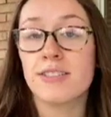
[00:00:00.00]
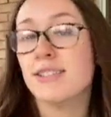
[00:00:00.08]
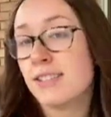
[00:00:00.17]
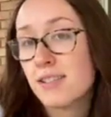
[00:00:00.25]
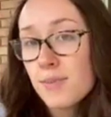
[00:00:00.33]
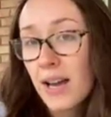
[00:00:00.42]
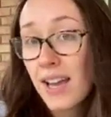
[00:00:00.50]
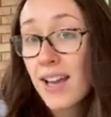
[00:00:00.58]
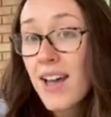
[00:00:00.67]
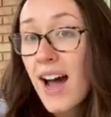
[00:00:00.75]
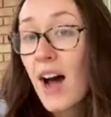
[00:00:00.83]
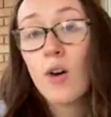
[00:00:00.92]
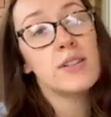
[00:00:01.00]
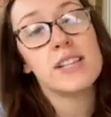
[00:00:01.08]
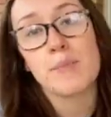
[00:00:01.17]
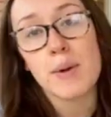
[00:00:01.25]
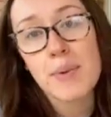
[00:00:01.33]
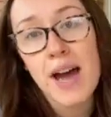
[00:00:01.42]
I always
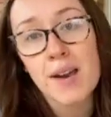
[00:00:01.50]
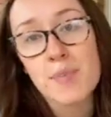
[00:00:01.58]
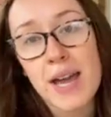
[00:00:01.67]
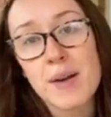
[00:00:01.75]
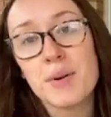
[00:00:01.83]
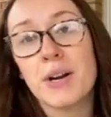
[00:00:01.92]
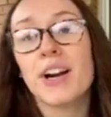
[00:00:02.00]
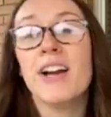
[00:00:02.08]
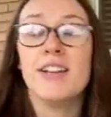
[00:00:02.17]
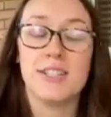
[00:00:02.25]
have my pad of paper